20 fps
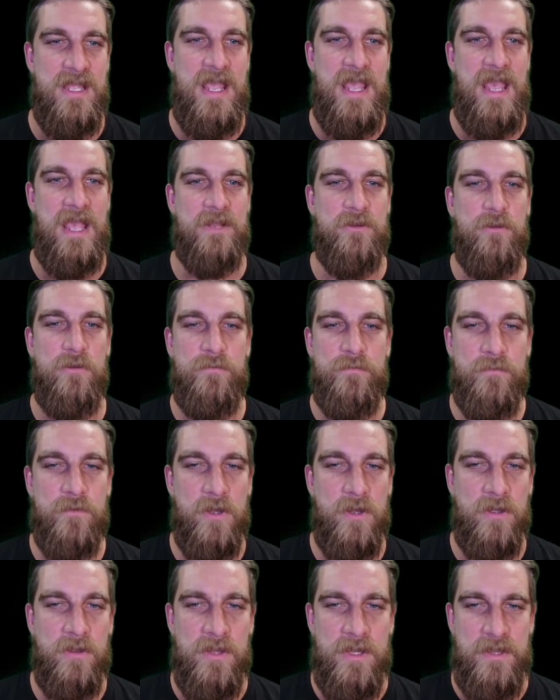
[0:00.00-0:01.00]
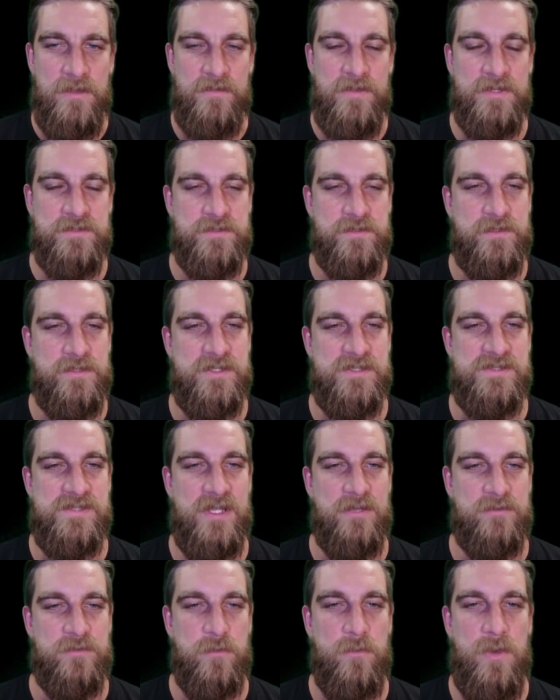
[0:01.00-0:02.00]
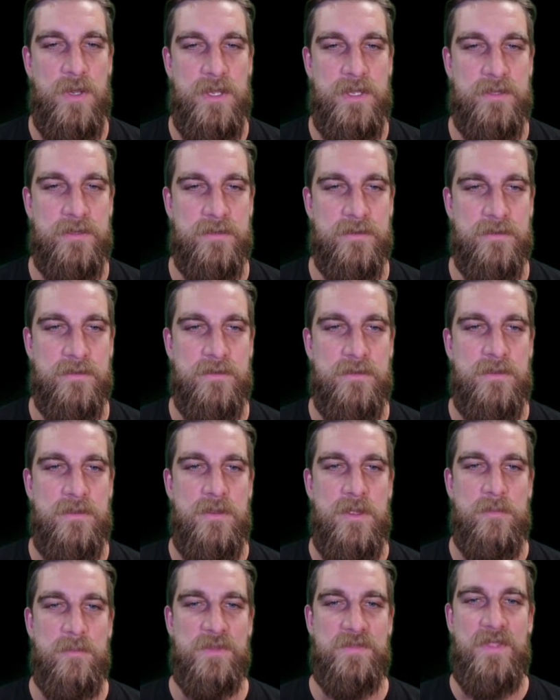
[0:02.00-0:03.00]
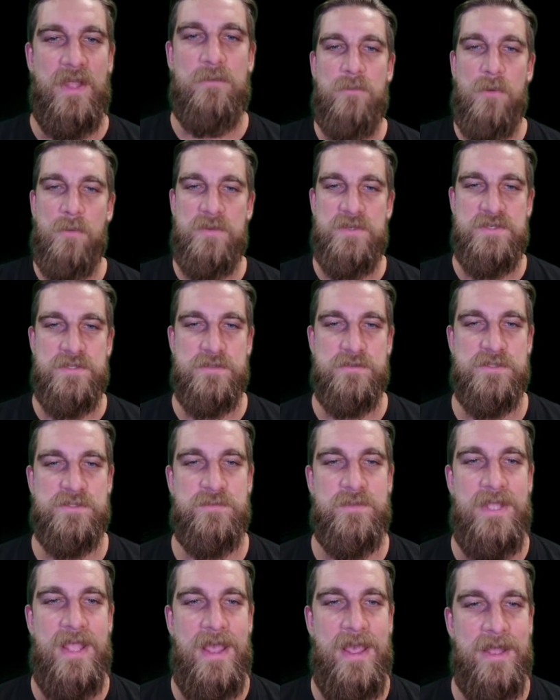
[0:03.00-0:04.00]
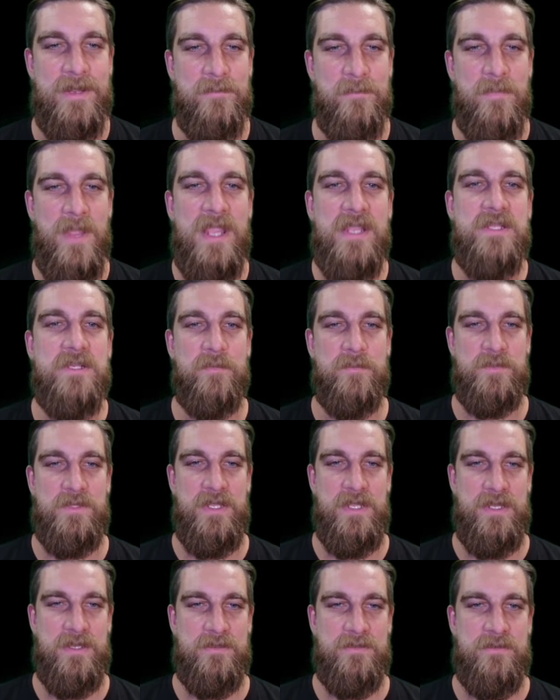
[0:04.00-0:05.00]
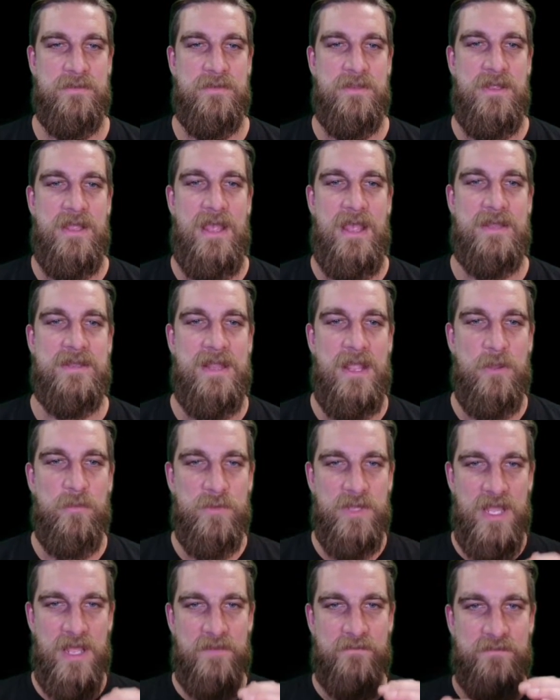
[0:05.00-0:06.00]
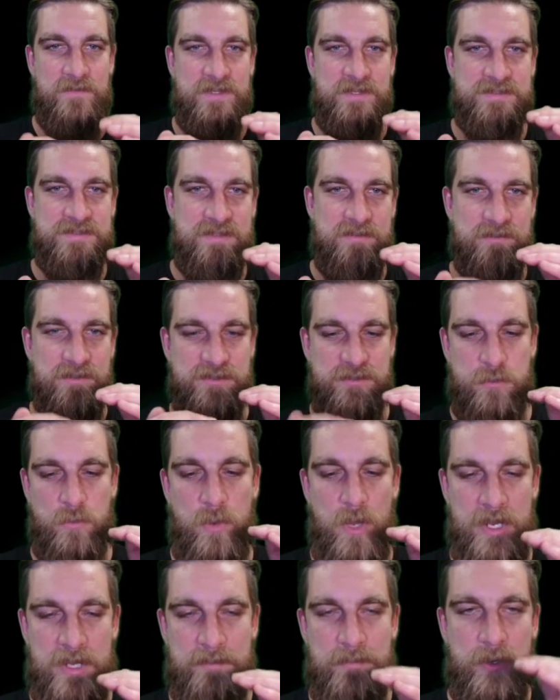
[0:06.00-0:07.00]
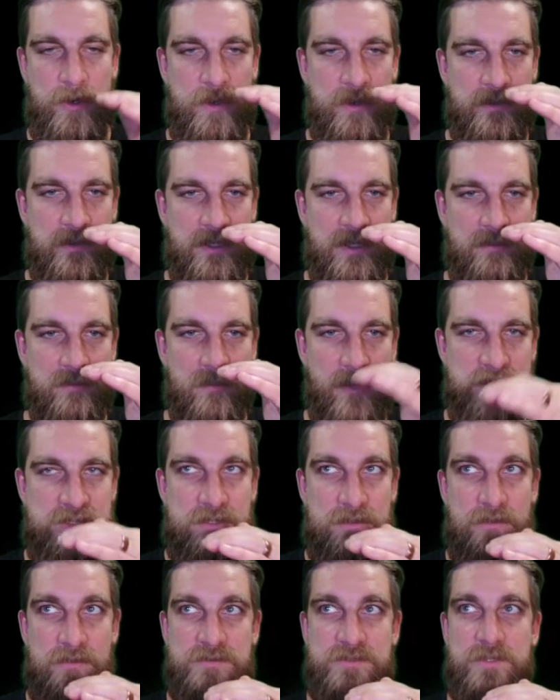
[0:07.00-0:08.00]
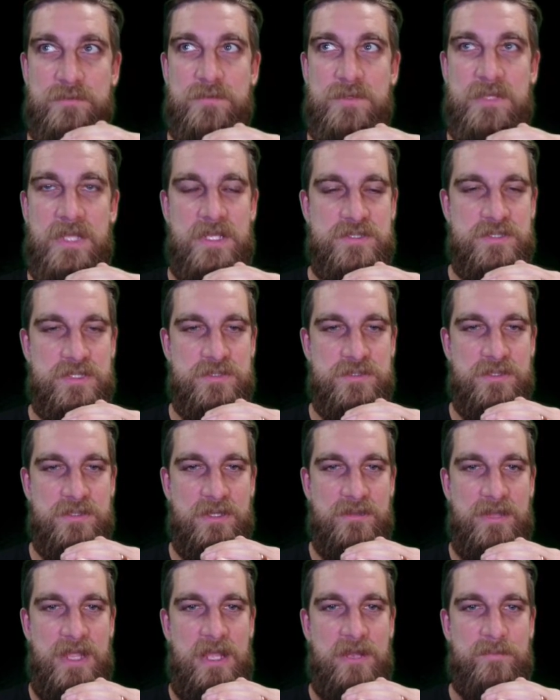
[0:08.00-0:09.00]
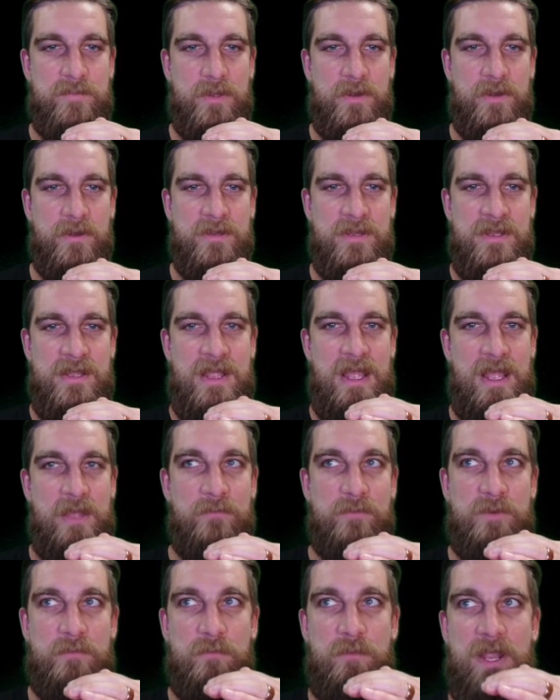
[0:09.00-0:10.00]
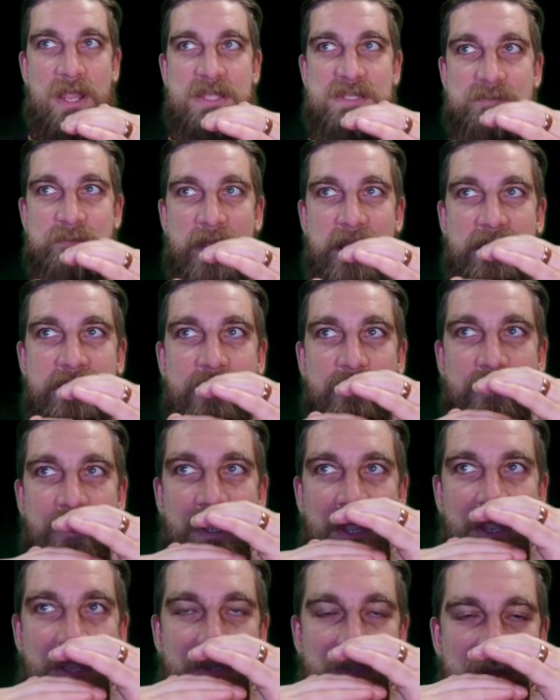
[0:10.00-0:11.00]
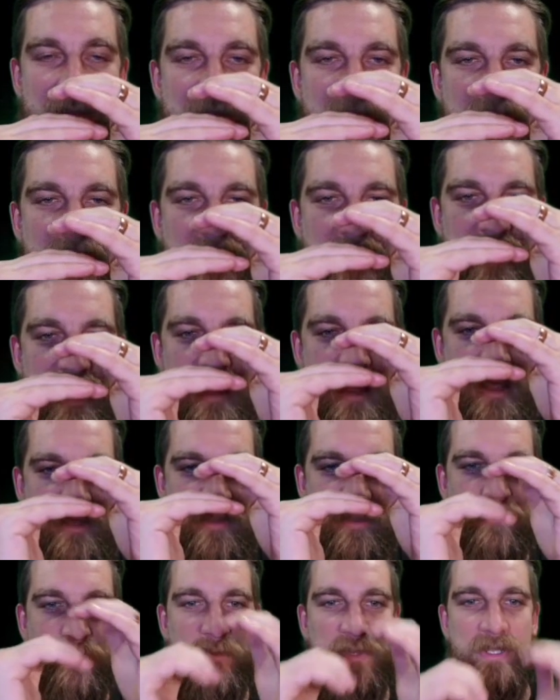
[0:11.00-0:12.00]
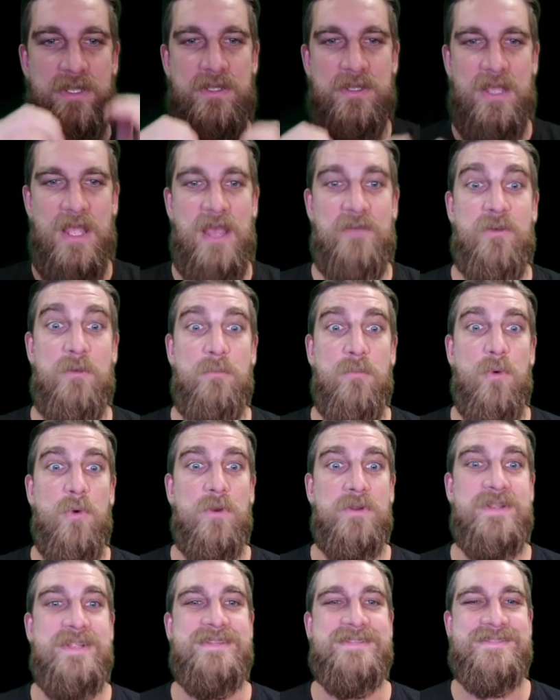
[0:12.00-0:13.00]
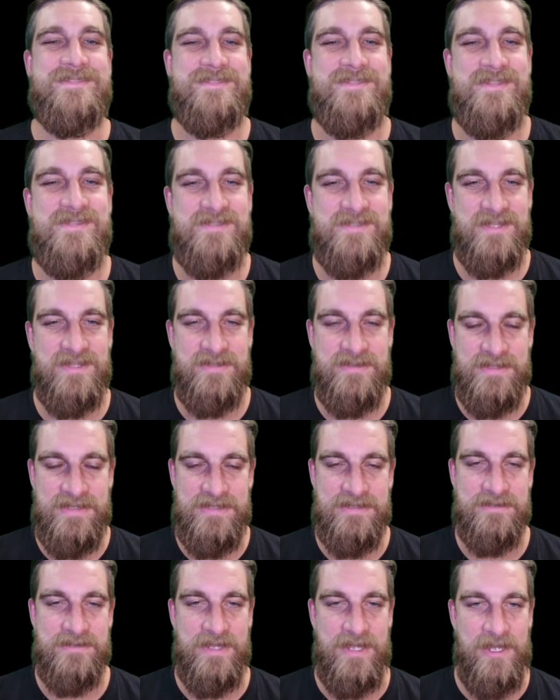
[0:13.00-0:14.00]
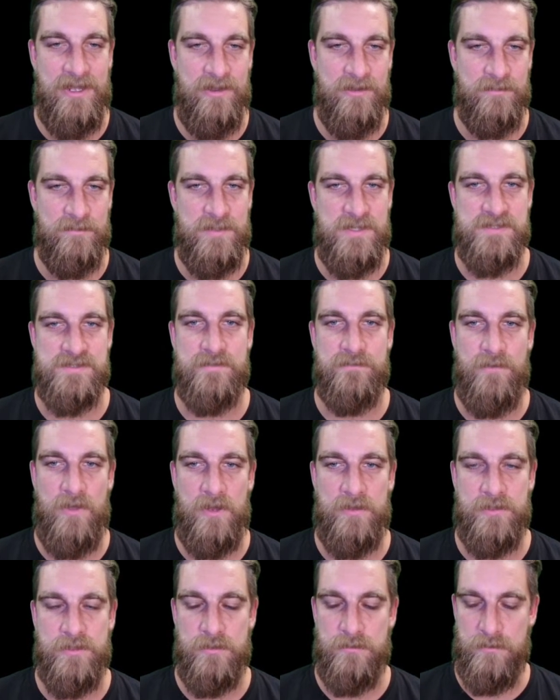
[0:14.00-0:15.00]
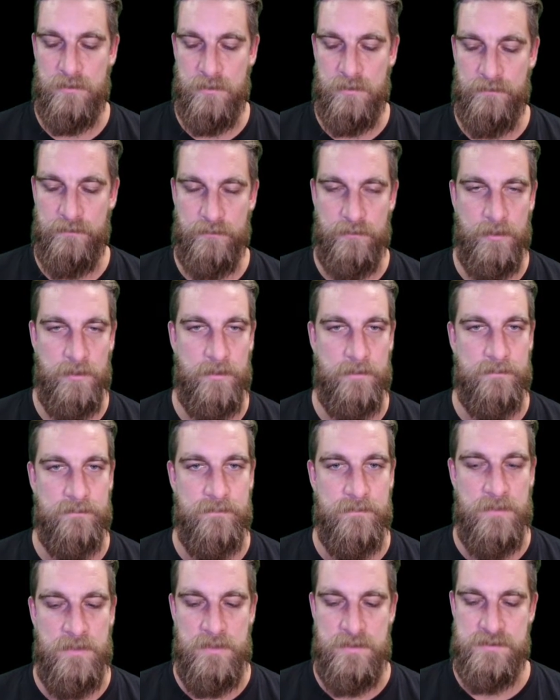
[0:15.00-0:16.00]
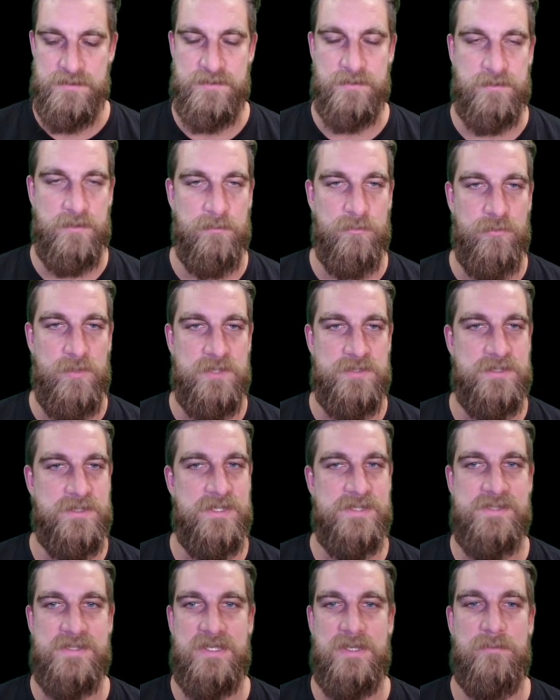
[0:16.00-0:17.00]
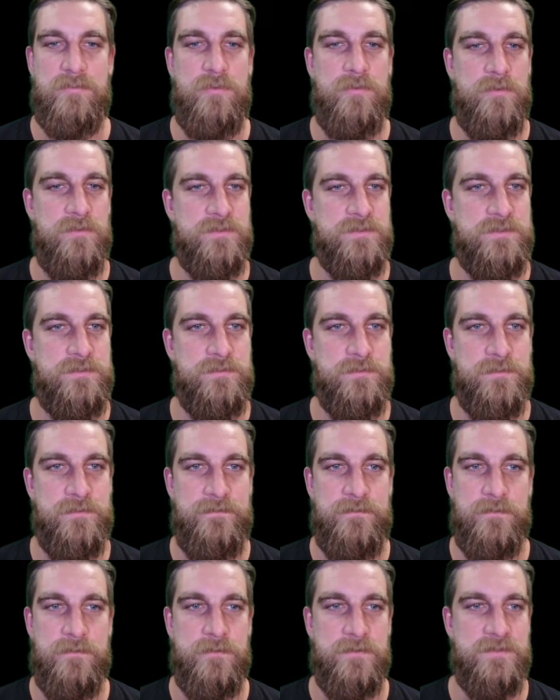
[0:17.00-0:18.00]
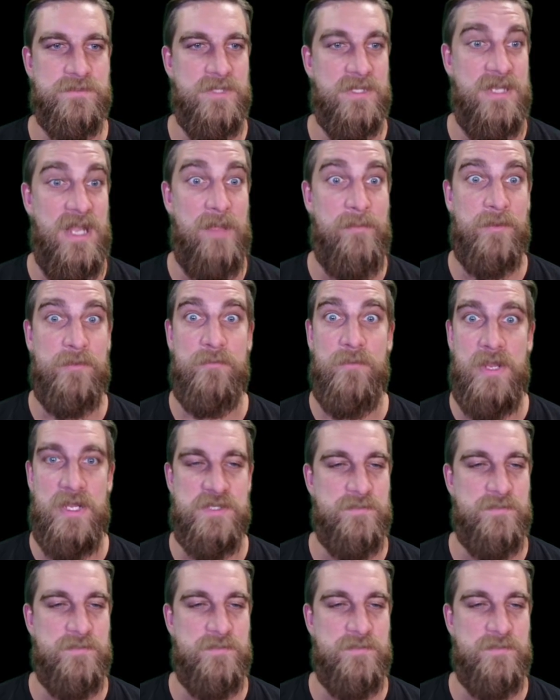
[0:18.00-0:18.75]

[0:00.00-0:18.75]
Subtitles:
and overall, things are going to sound quieter. But then we do is we add makeup gain, and now we have this quiet part in much closer relation to the loud part, and we raise makeup gain, and then we have a more consistently loud piece of audio overall. So compression is an important tool for dynamic range